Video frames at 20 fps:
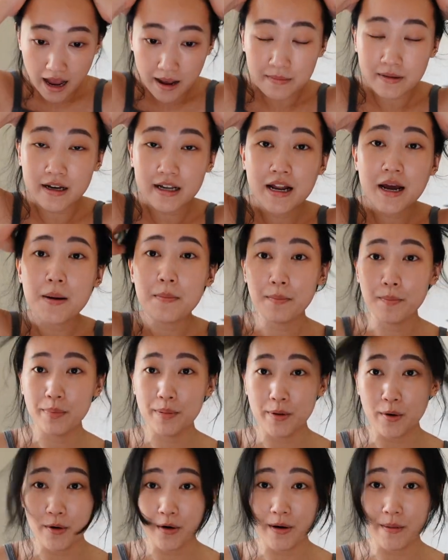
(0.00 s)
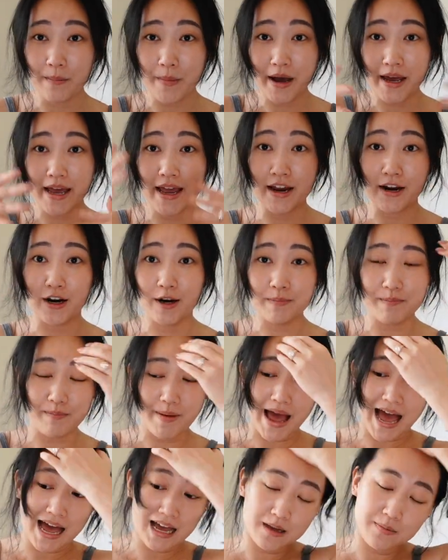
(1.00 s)
I'm gonna put my hair
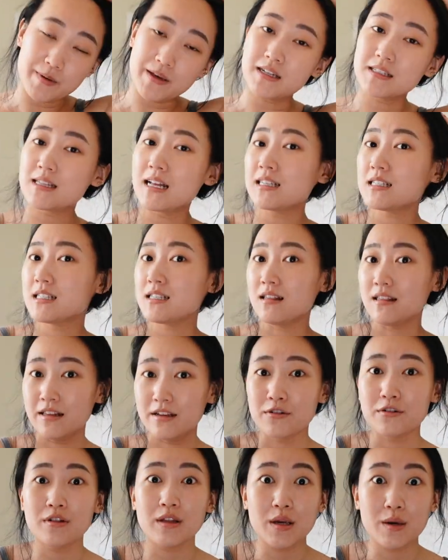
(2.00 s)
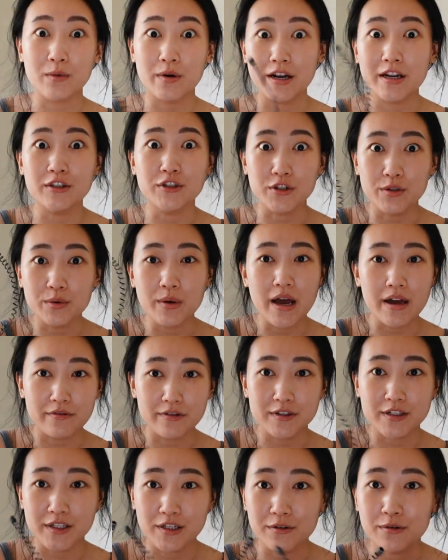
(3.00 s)
back because that's literally what I do
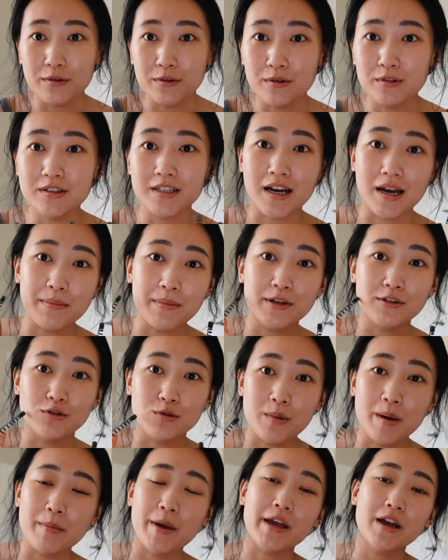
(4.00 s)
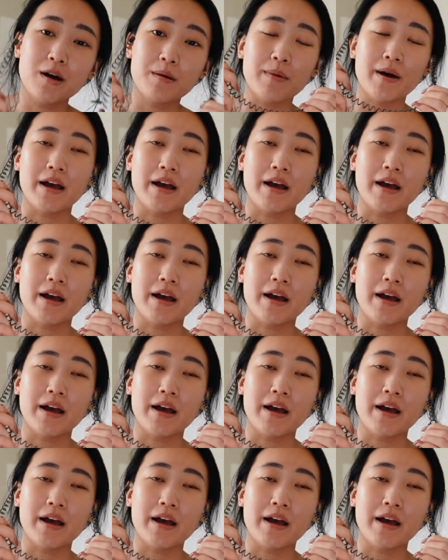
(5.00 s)
every single time I do my makeup.